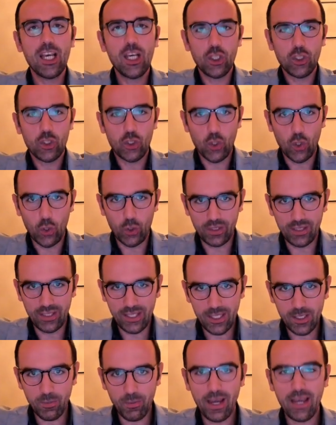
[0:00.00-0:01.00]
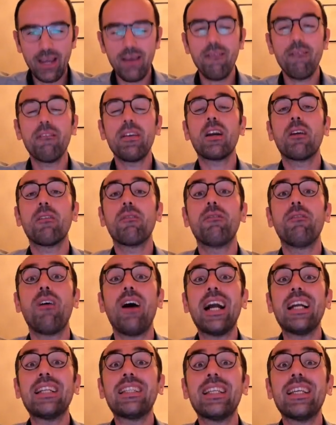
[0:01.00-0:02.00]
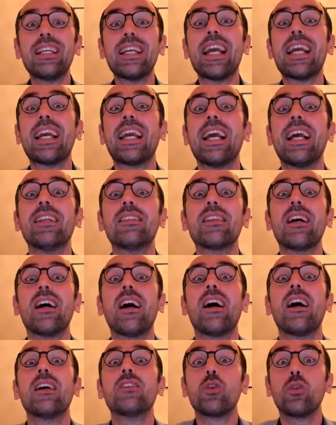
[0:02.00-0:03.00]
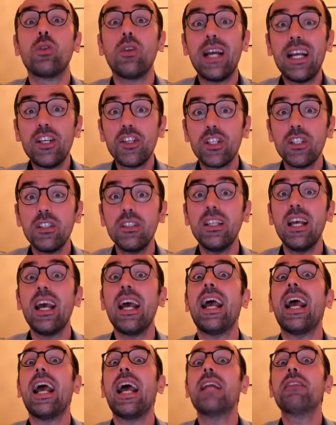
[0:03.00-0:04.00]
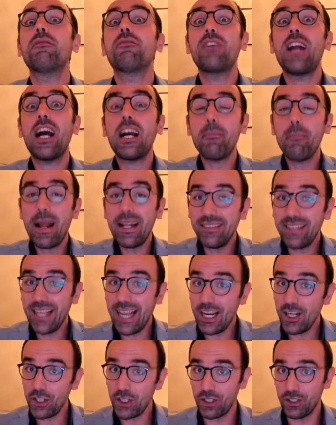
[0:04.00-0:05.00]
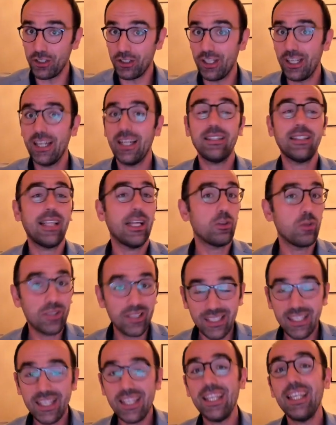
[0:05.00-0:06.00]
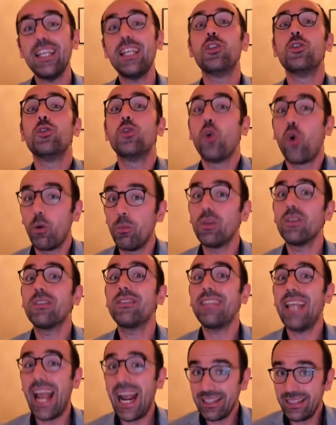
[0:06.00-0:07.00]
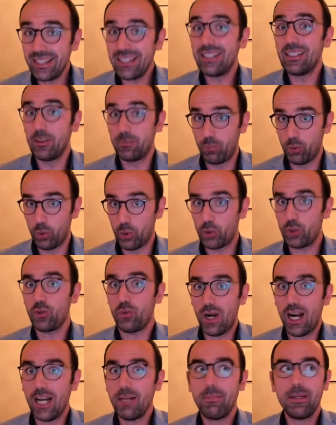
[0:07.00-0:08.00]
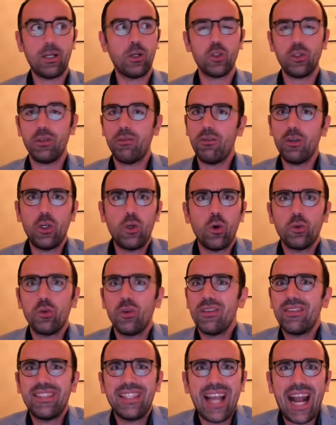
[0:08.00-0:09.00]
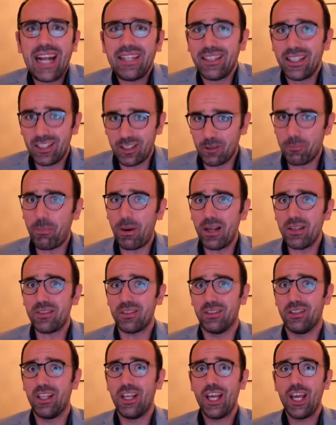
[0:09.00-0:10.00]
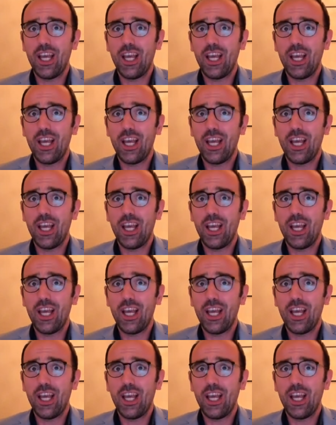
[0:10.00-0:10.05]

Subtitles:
So this way, we are fighting against isolation and fragmentation that you see in normal tactical books, right? Because if you go to a tactical puzzle,